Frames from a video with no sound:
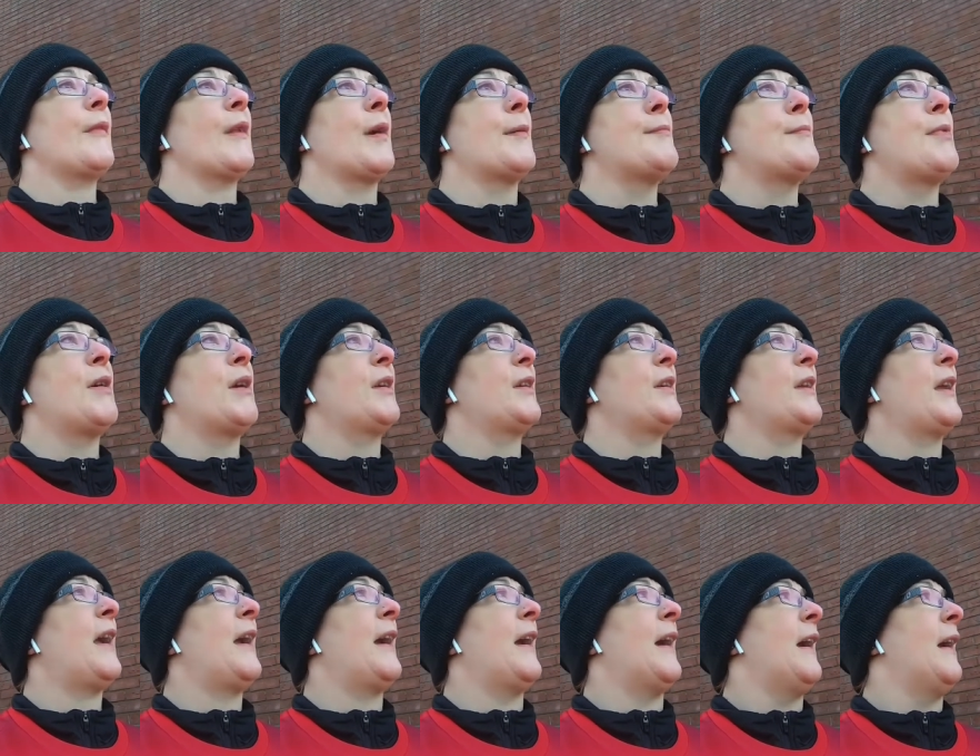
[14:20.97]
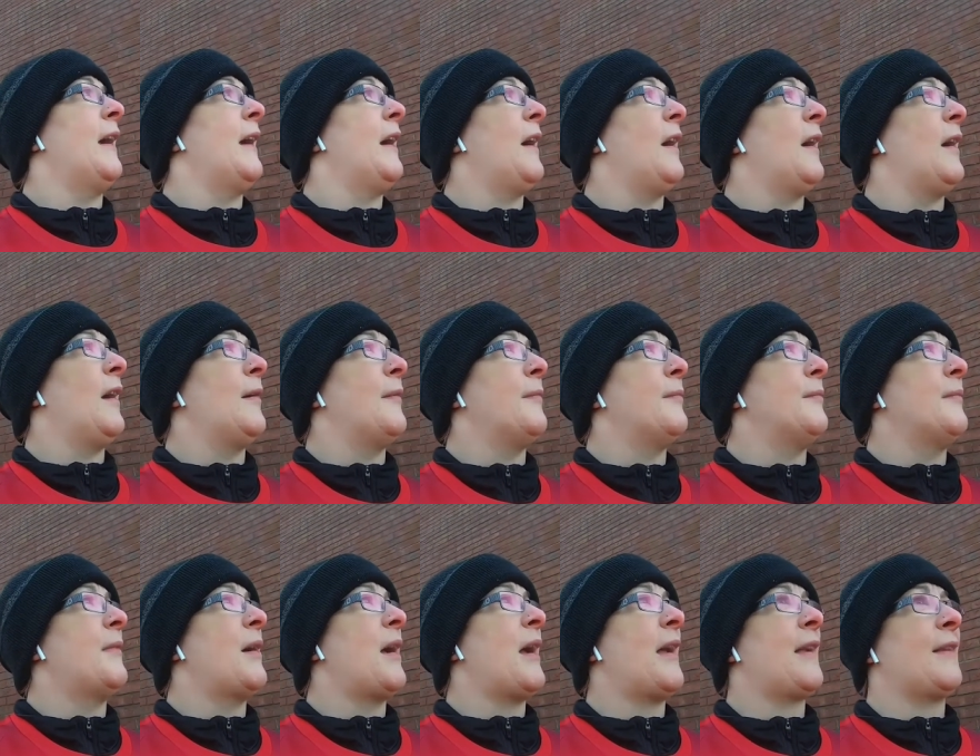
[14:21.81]
but yeah,
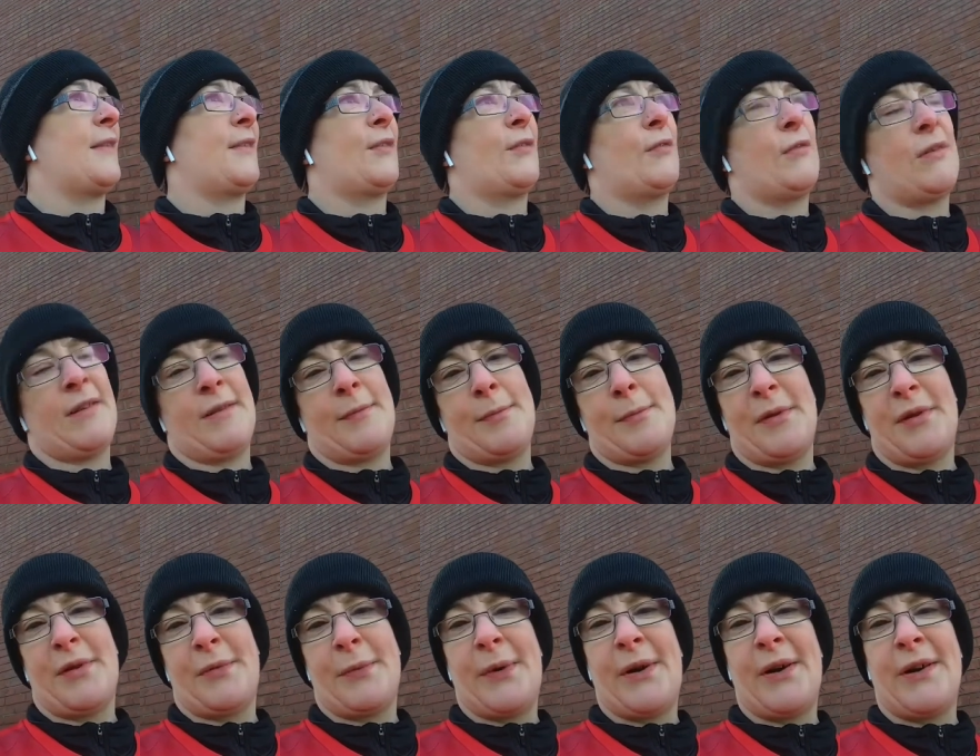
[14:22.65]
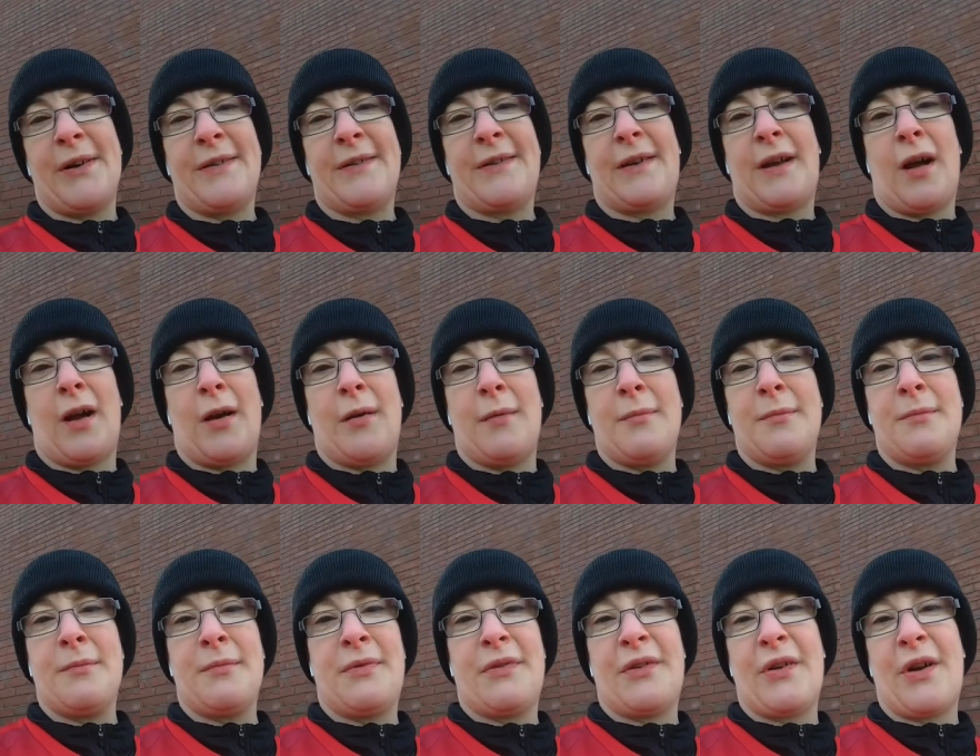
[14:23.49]
um, as Christmas wise
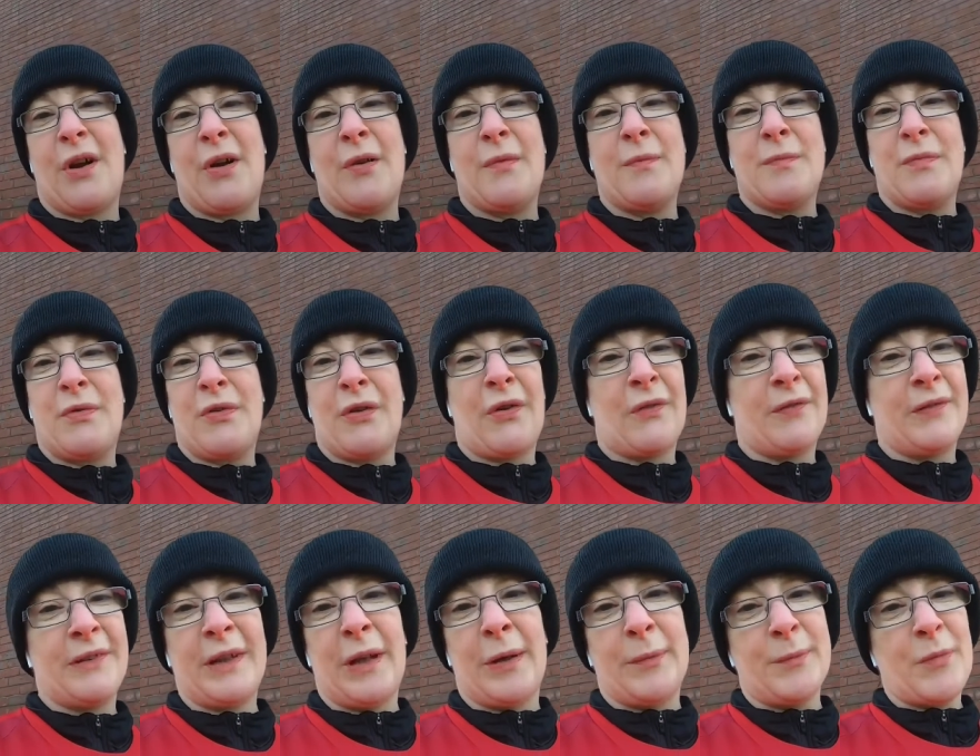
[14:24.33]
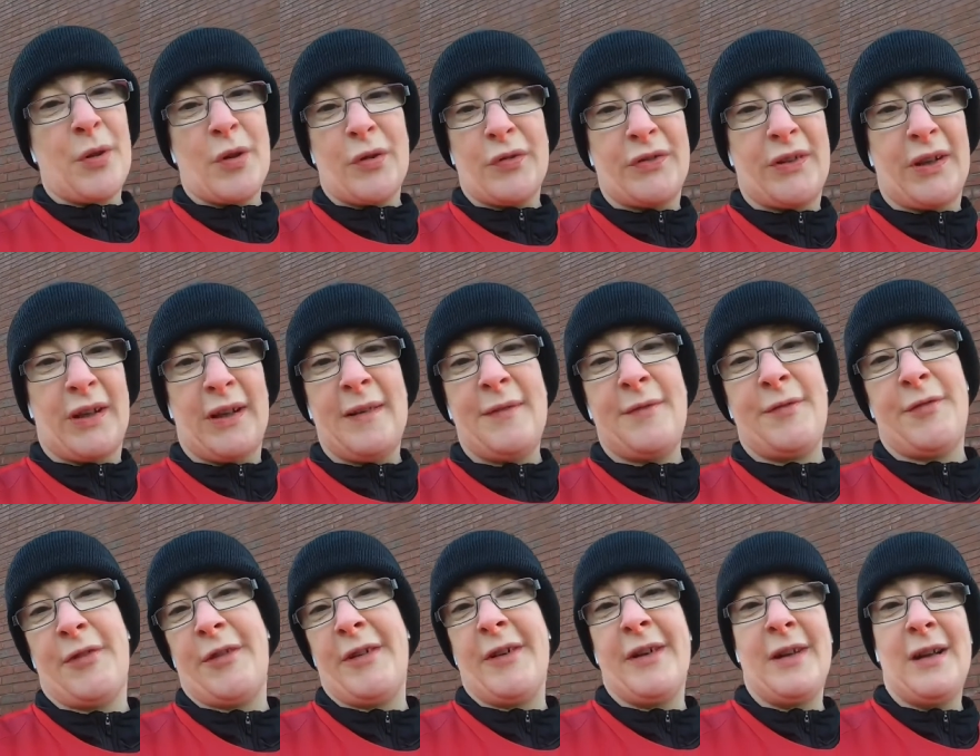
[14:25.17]
comes, I'm sorry I'm not
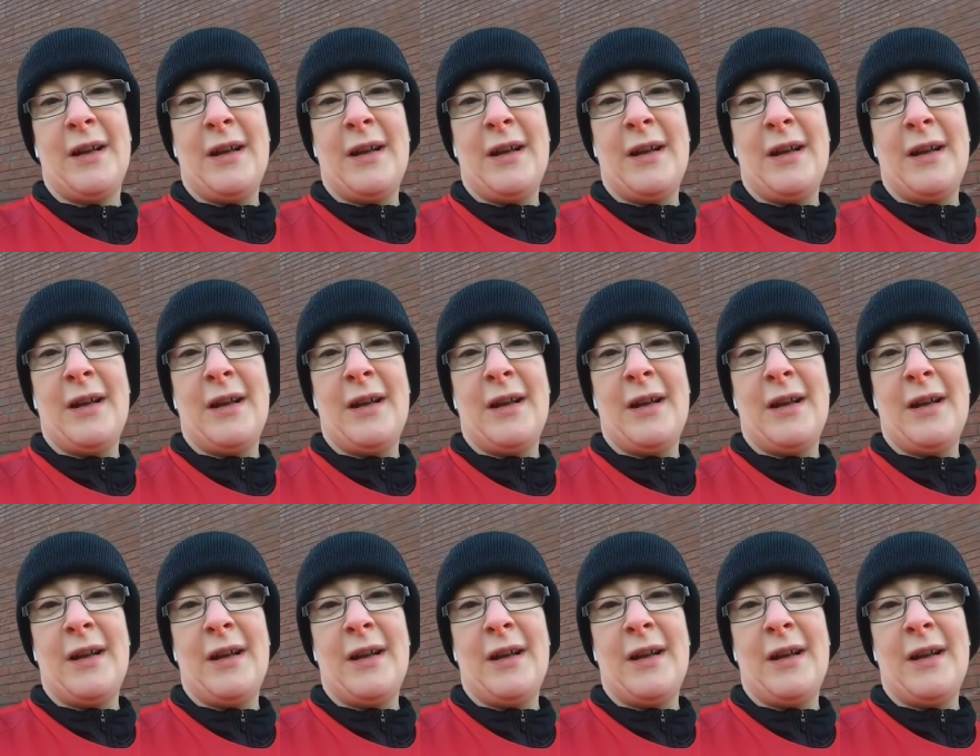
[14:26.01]
delivering